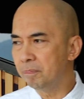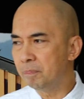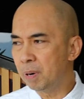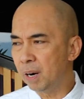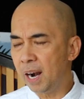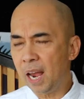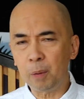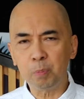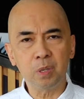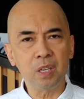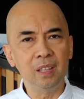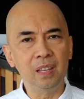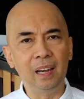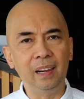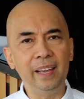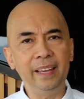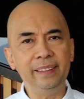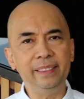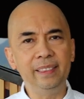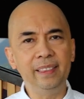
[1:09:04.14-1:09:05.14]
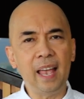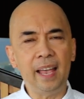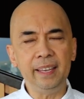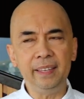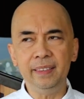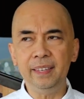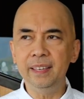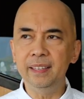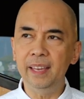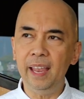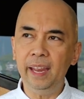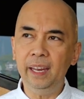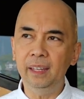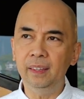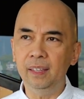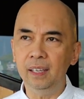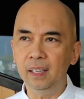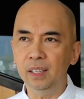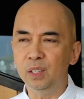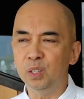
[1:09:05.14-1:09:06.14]
perhaps in the late
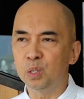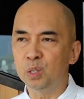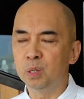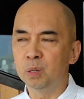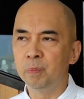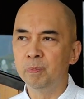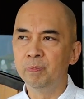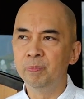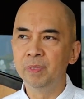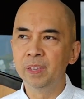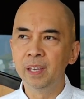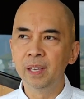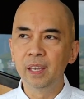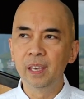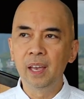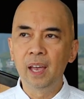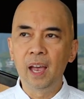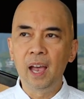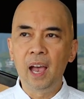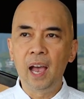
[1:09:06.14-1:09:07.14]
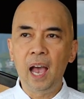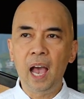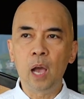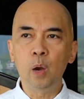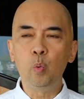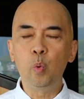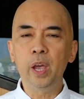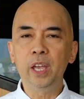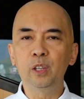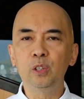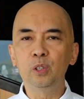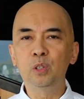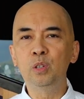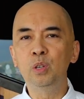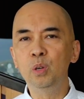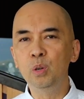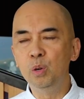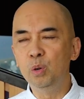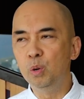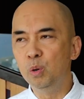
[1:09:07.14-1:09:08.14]
1980s, I went
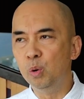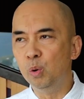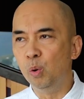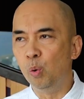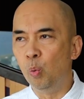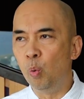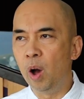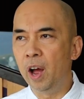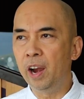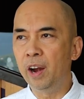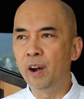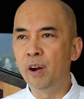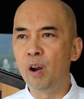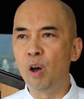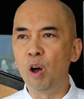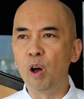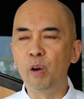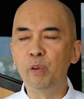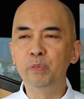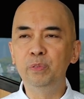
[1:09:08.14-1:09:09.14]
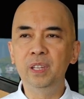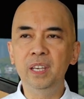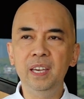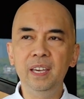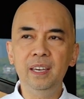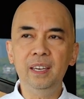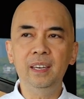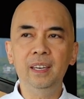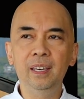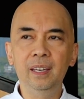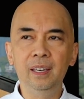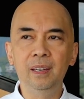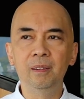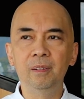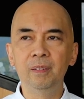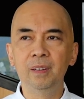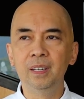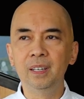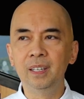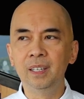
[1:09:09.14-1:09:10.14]
to one of the
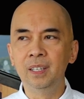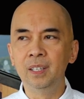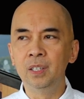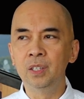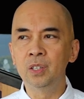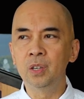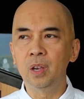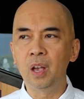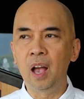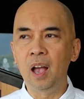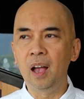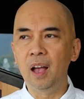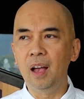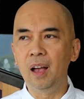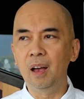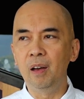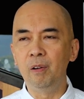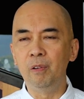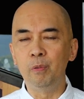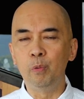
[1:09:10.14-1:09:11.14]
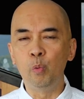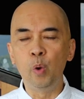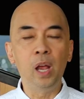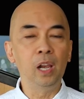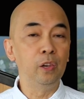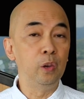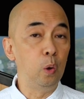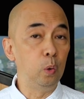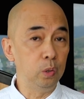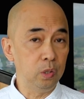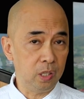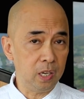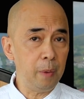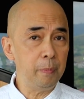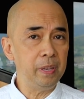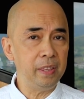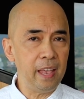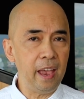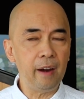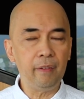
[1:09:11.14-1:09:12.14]
well-known
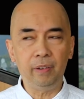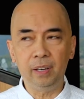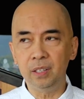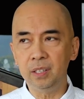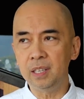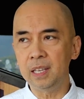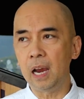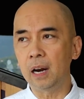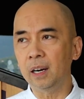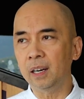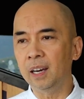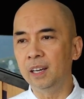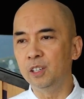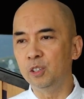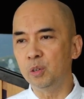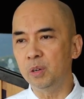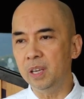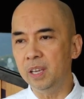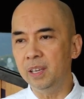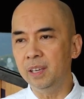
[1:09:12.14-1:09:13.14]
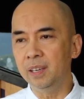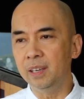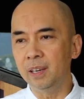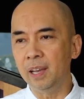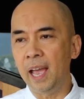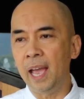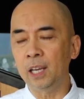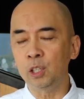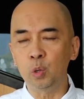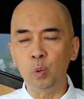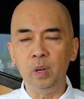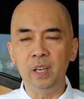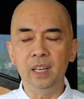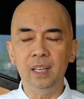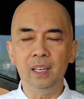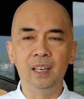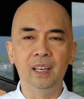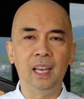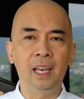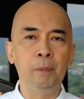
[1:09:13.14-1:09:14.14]
seminaries in our country,
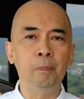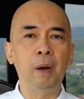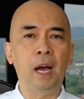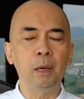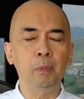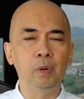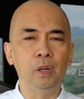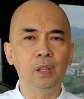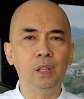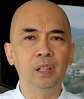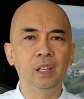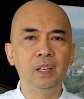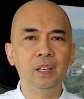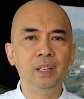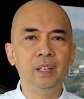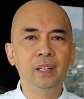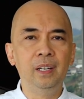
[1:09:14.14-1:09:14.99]
actually a Bible